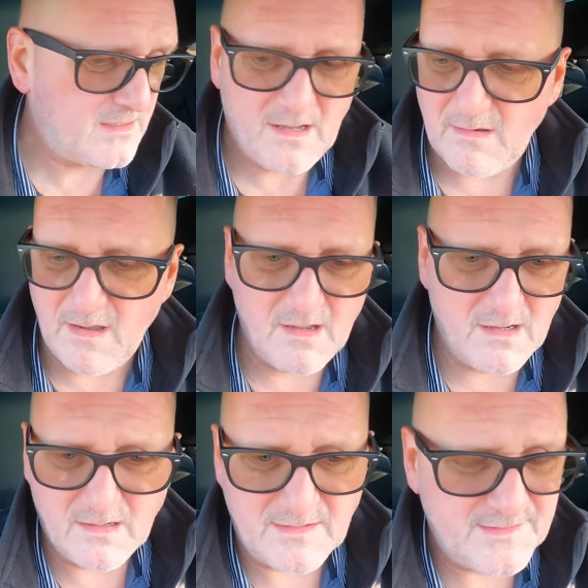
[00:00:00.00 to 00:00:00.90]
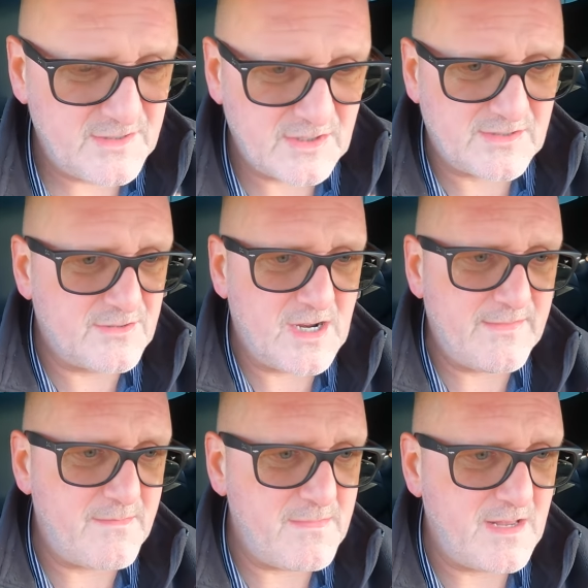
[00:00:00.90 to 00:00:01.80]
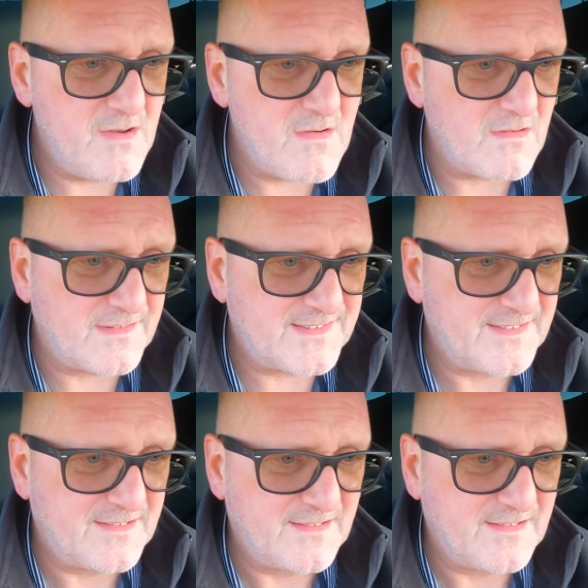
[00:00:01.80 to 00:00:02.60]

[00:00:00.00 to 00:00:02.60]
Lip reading: Oh, just driving me nuts.